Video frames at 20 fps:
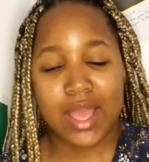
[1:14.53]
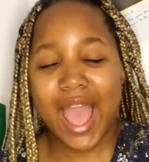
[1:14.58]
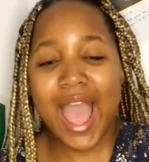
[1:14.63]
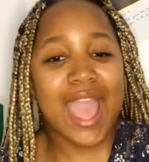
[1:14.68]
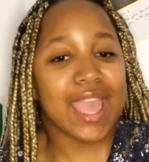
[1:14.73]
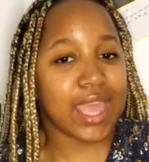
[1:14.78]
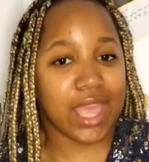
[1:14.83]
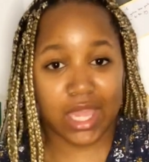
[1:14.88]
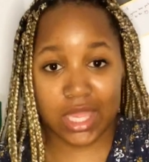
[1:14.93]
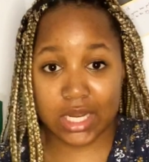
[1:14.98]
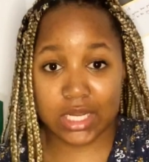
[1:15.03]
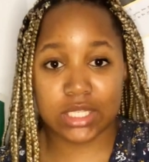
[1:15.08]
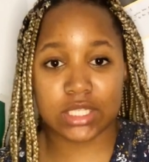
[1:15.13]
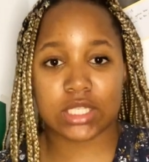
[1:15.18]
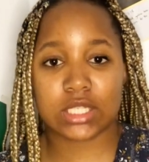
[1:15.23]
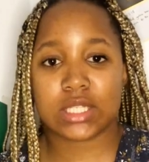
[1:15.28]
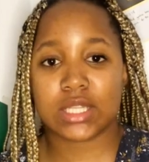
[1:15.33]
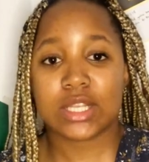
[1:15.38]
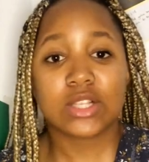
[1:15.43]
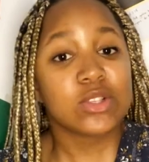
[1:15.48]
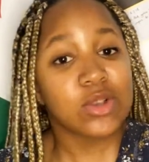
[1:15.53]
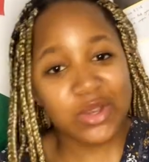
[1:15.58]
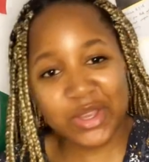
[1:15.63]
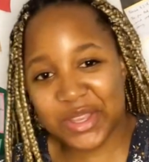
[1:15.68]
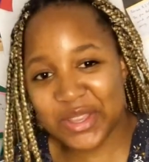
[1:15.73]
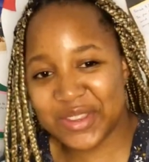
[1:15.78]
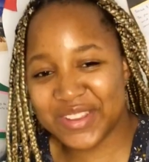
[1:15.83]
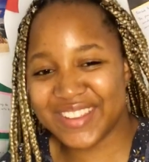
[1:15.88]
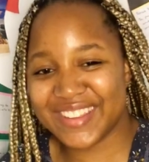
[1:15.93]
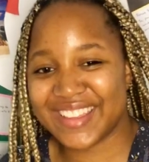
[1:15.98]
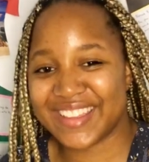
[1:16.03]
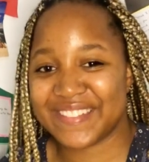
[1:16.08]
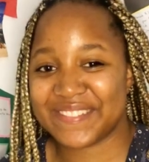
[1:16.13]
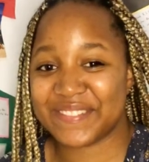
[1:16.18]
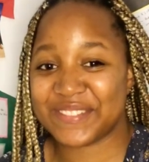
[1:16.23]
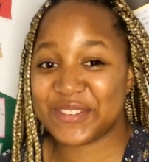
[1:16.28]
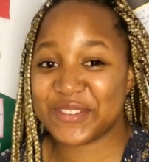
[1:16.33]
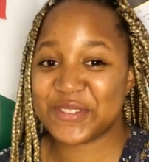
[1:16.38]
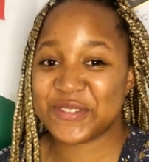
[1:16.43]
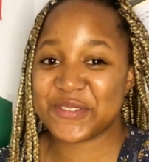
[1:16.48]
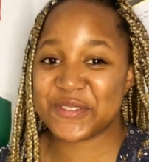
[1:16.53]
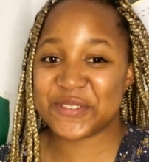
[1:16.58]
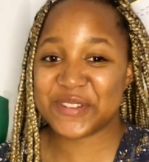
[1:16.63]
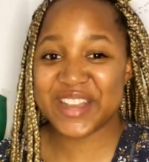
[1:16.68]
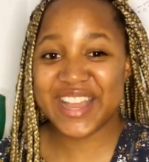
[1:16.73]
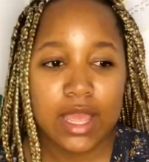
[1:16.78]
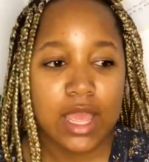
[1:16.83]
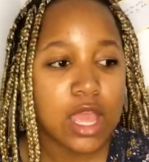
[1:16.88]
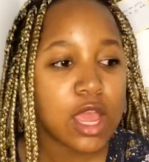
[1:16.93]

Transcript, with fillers: I hated it. That's all you have to know.